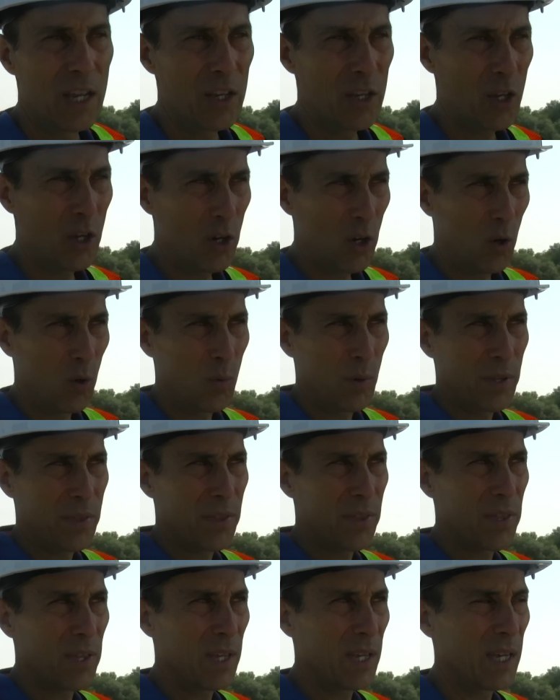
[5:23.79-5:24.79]
You know, with
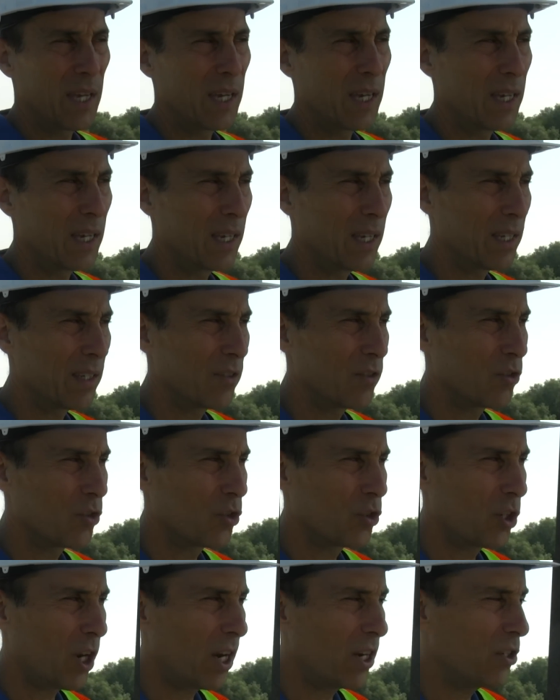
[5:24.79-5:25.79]

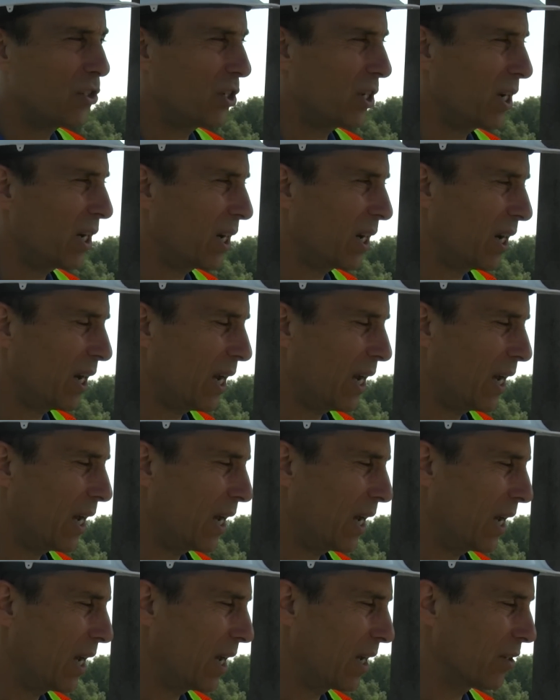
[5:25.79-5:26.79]
changing
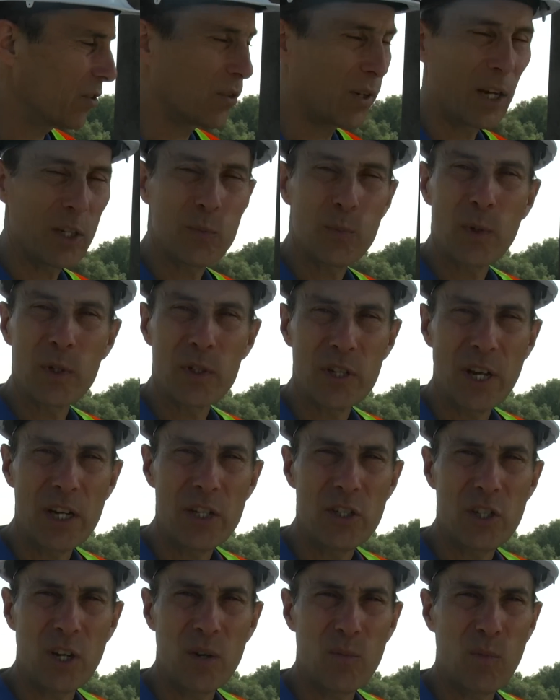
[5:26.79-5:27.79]

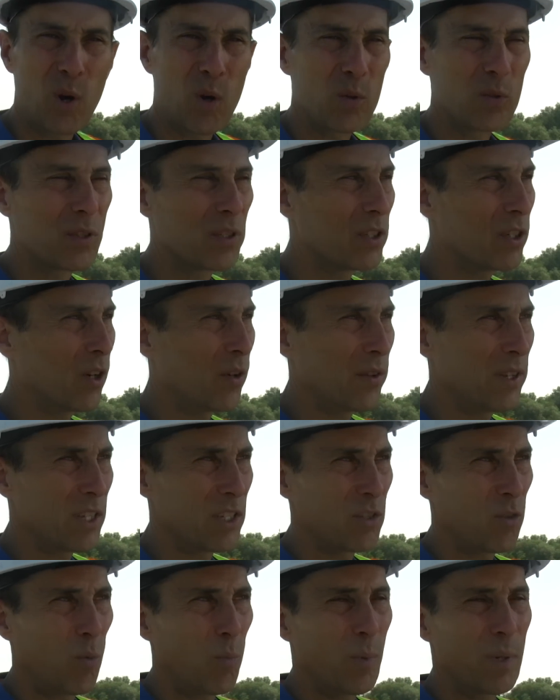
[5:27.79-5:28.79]
transportation modes, you know,
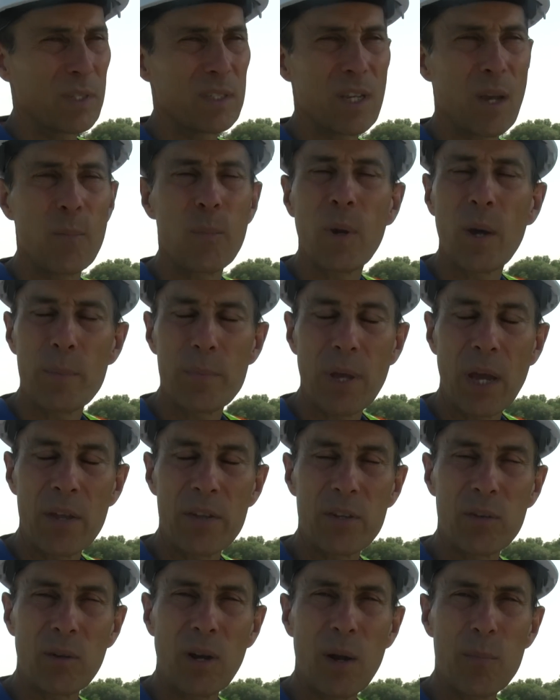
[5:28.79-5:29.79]
this opens up
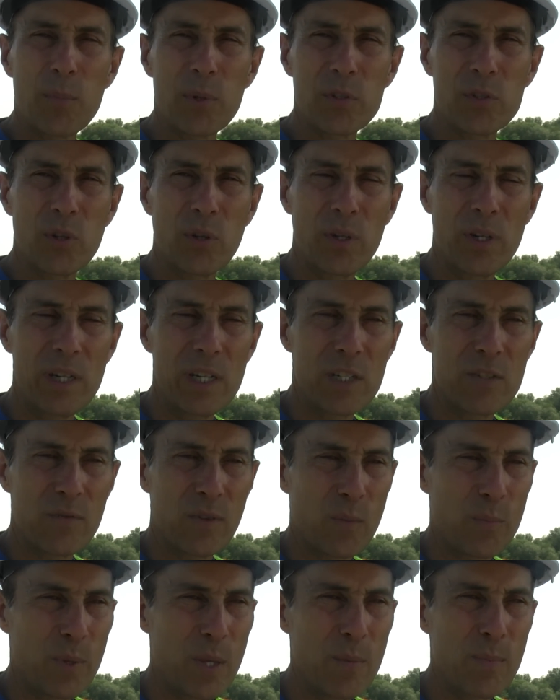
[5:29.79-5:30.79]
other opportunities
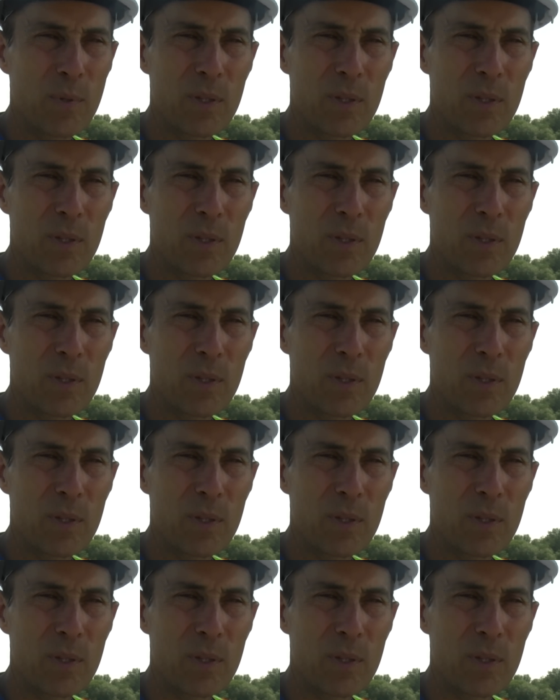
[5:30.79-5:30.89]
for people.